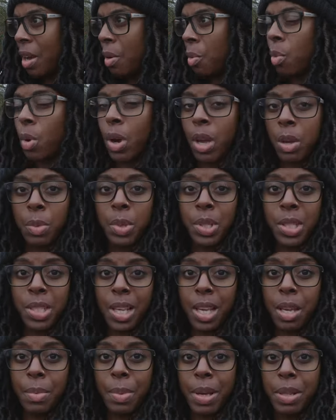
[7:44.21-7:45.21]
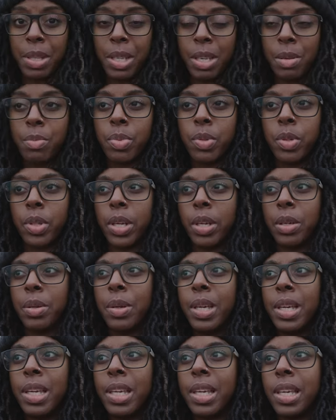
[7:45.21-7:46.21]
What I will say about the gimbal though
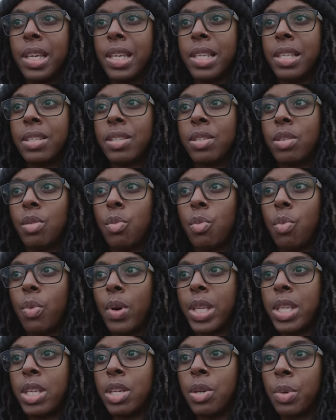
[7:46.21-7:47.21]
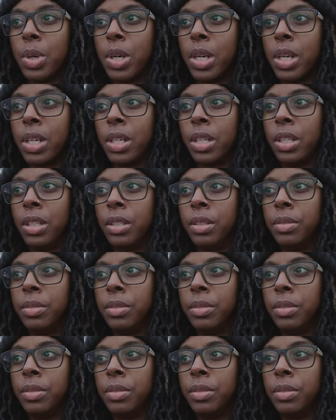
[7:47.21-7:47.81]
is when you are